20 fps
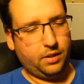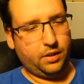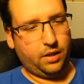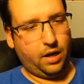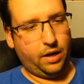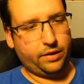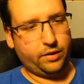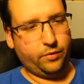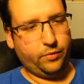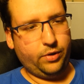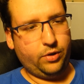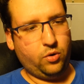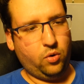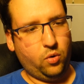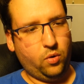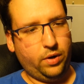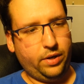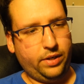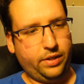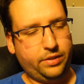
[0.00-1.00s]
audio
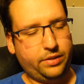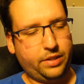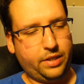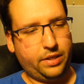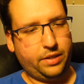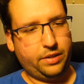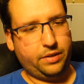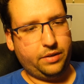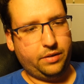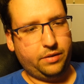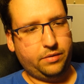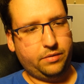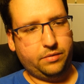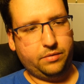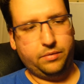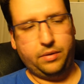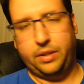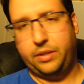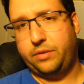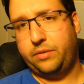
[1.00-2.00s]
recordings
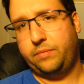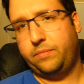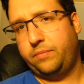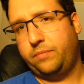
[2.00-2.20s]
and